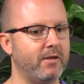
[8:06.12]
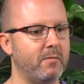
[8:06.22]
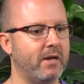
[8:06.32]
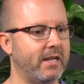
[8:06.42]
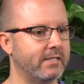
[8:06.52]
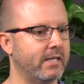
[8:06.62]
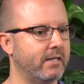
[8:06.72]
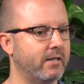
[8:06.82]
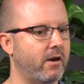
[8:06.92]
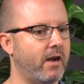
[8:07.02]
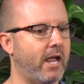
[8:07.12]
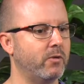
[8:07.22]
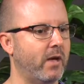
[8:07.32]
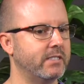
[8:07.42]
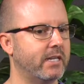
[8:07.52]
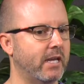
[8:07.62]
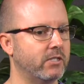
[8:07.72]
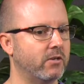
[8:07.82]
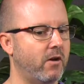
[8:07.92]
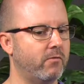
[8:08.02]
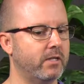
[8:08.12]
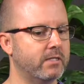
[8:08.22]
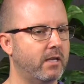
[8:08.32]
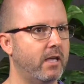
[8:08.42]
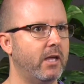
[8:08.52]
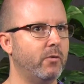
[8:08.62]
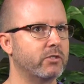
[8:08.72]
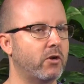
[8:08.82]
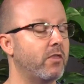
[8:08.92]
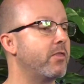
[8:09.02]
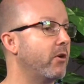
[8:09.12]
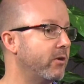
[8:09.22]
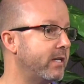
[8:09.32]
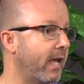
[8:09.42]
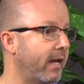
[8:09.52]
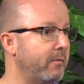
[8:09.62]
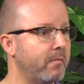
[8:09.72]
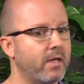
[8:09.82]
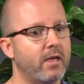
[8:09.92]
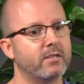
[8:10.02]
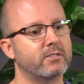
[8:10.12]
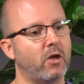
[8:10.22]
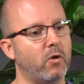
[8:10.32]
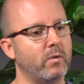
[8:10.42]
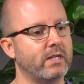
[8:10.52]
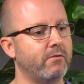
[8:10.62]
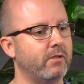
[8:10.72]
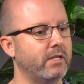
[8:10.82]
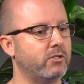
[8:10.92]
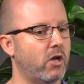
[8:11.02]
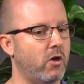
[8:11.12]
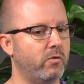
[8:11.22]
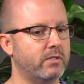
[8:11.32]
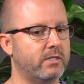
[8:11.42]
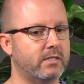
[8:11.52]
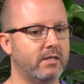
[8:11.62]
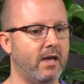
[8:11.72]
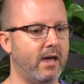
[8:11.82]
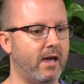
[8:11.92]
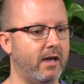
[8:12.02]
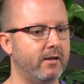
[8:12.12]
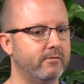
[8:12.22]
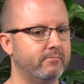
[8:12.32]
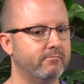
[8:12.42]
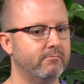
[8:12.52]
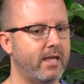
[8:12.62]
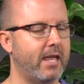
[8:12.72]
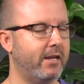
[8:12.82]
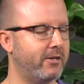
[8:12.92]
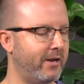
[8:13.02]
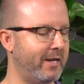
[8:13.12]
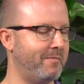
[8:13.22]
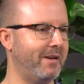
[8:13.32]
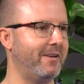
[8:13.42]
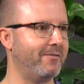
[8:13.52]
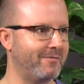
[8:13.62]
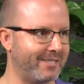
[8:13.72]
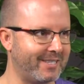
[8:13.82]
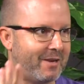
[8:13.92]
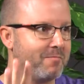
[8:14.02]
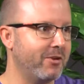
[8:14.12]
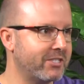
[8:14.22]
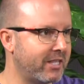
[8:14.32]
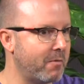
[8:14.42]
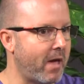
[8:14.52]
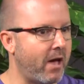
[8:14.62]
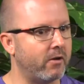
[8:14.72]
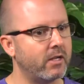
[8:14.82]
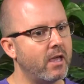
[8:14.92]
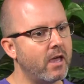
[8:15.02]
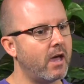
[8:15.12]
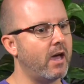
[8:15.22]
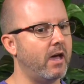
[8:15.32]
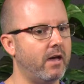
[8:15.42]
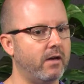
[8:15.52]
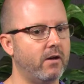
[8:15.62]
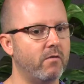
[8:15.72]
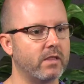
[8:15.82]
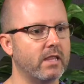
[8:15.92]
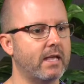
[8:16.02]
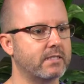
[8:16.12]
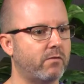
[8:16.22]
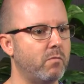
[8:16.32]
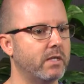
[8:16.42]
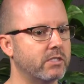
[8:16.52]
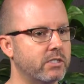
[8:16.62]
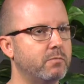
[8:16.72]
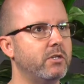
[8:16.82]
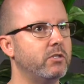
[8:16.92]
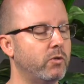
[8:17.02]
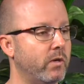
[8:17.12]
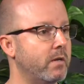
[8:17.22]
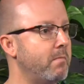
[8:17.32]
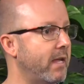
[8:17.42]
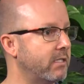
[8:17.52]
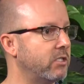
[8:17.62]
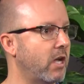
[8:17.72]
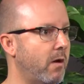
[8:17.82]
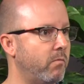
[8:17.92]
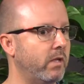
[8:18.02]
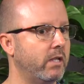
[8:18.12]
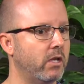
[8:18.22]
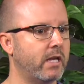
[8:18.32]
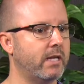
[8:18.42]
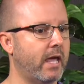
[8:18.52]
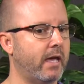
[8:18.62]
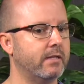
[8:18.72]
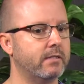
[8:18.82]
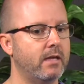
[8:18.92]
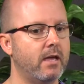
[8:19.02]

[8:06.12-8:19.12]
anybody attended our annual education conference, it was her 3rd day. So we definitely don't hinder anybody from just pushing them out. Over the last several months, she's been doing an amazing job really looking at